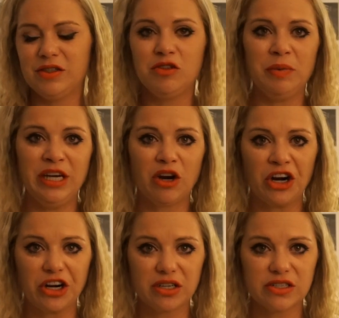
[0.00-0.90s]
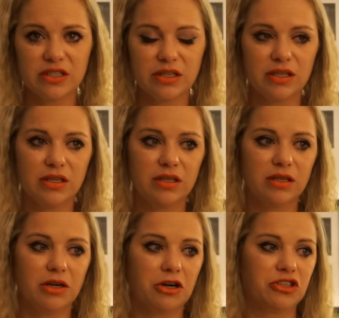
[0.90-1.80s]
to be hurt,
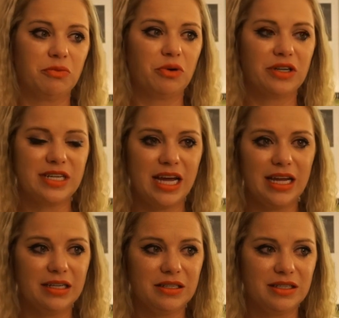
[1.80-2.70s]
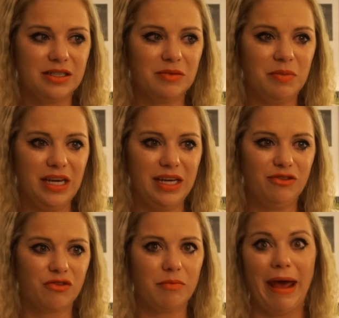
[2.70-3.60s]
or to pretend to be
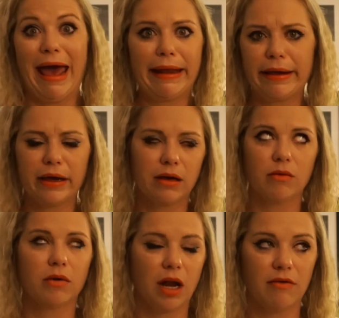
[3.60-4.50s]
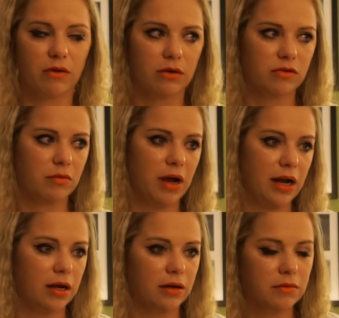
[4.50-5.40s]
dramatic, whatever
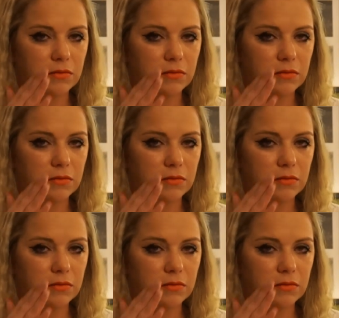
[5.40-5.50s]
dramatic?